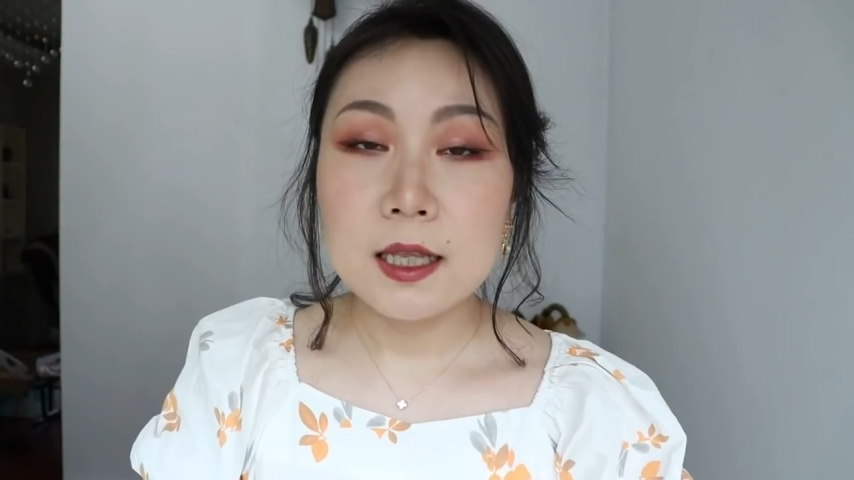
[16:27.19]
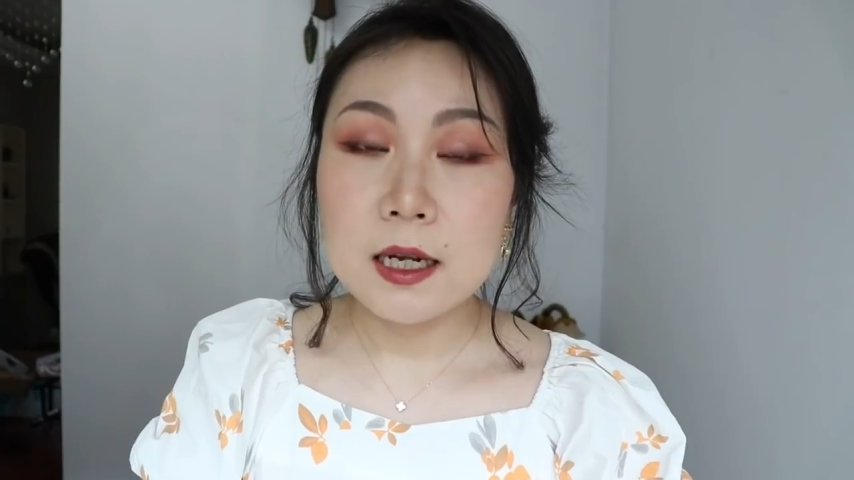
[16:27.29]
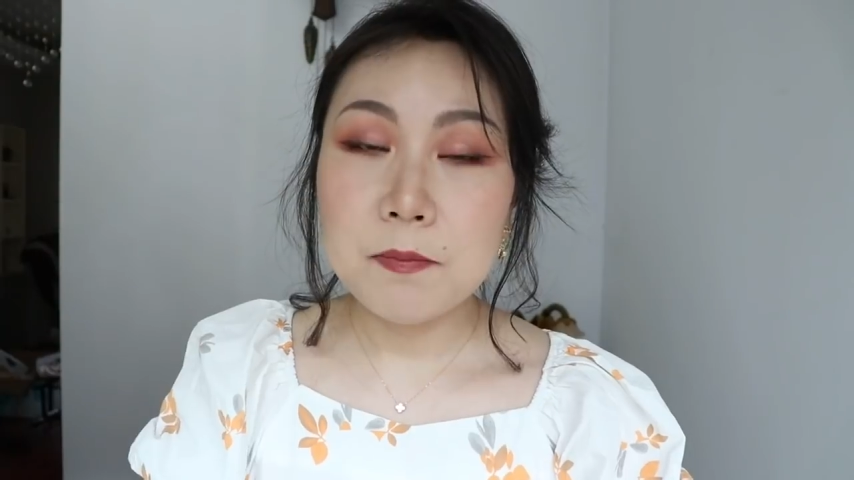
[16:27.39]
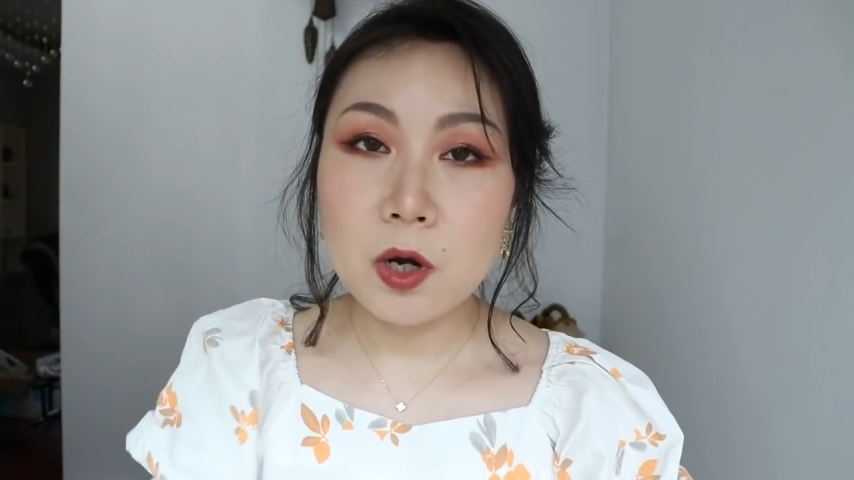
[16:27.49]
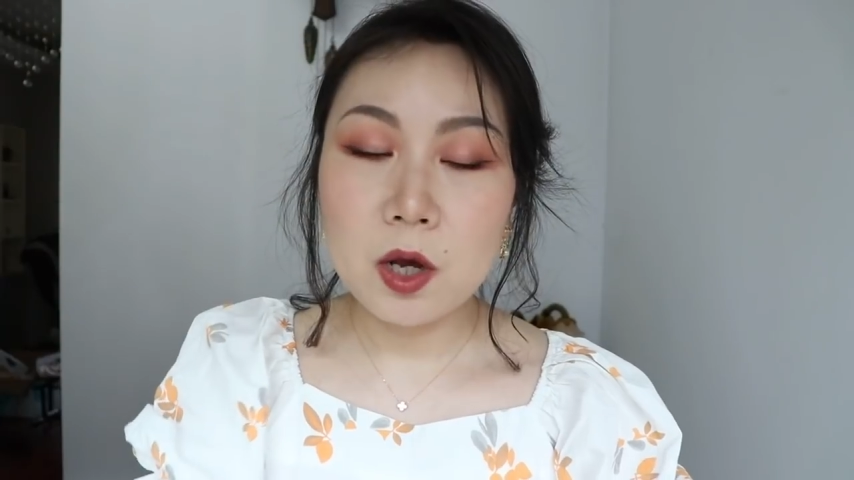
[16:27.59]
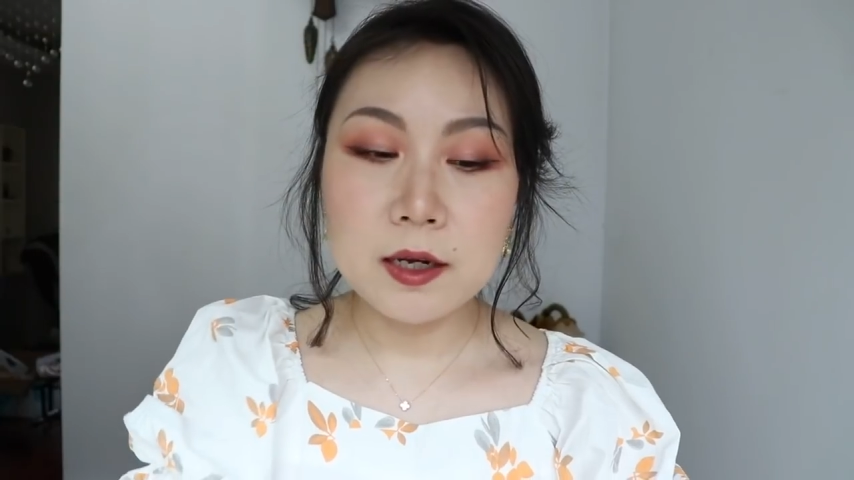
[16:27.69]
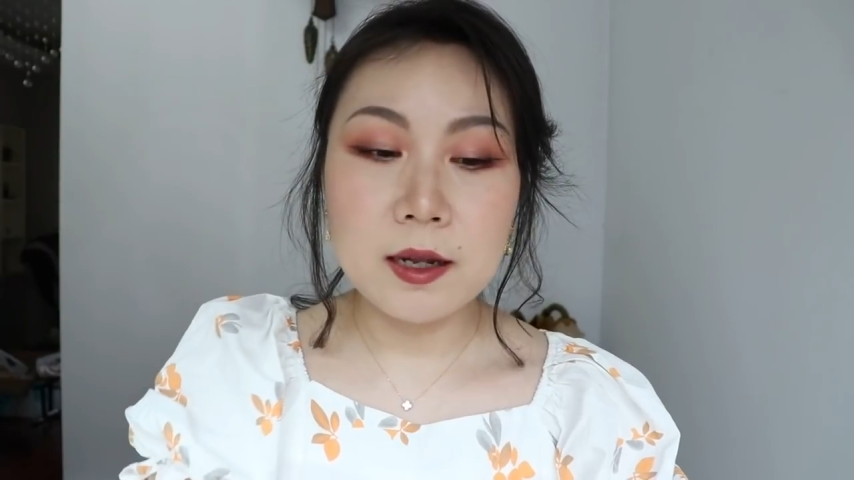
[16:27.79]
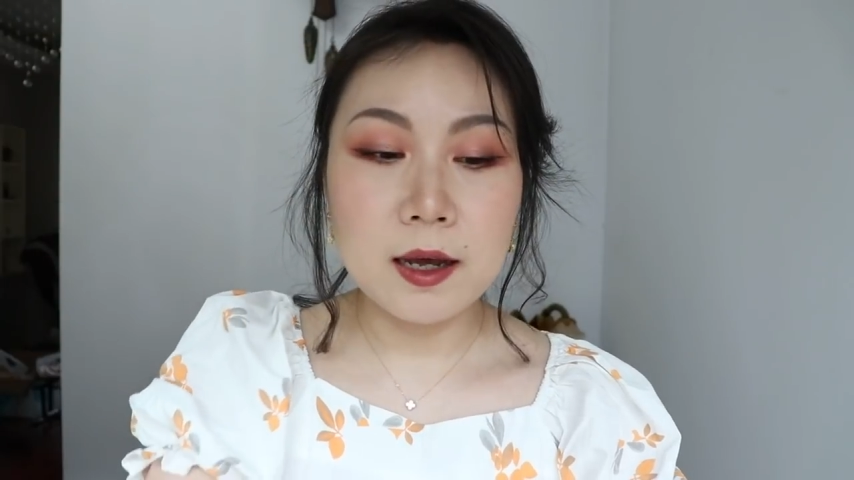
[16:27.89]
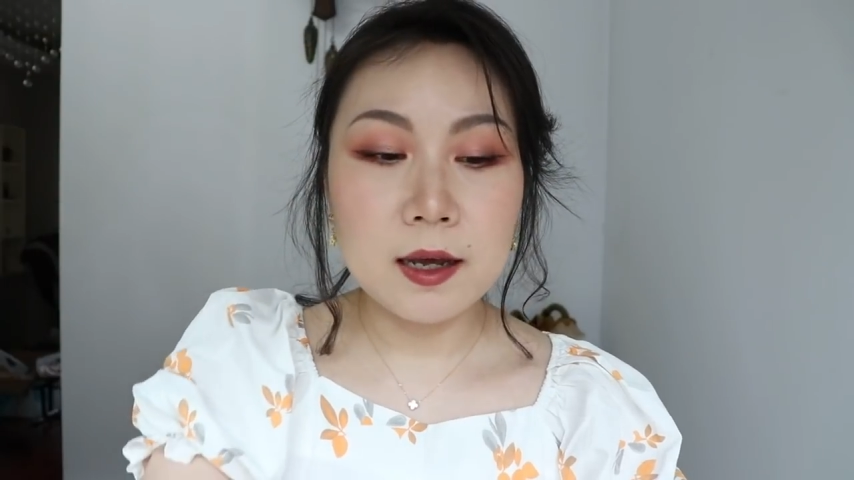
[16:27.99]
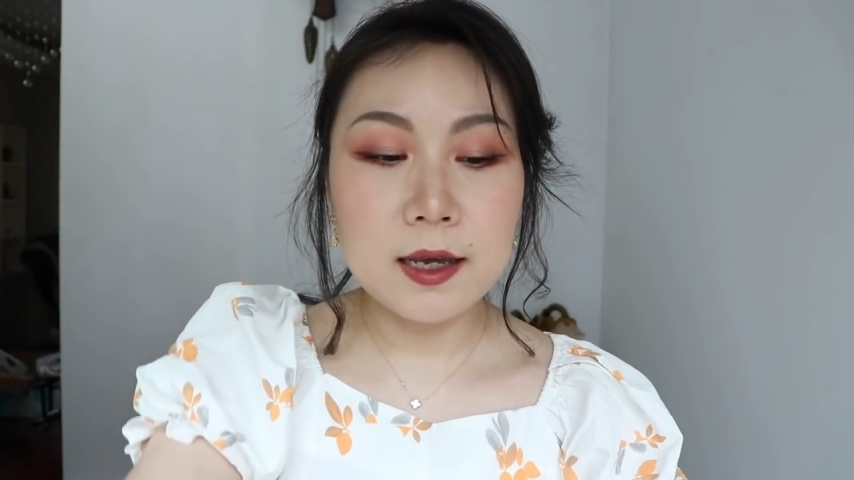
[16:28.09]
lip
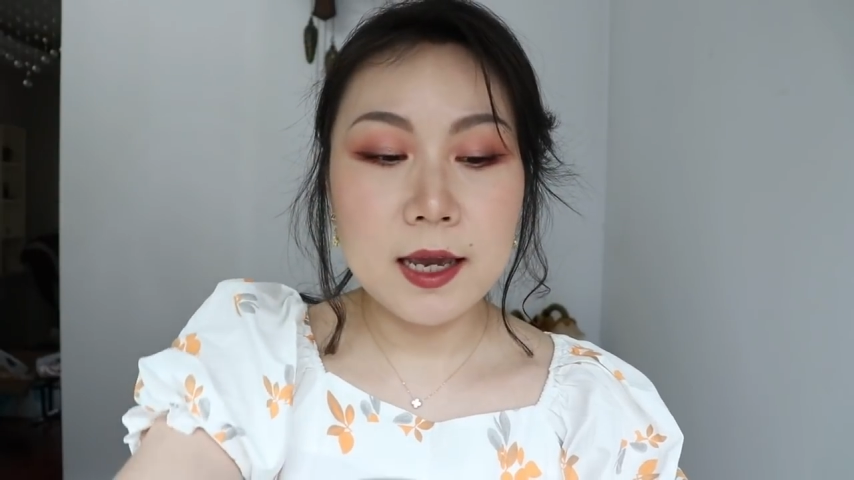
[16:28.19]
liner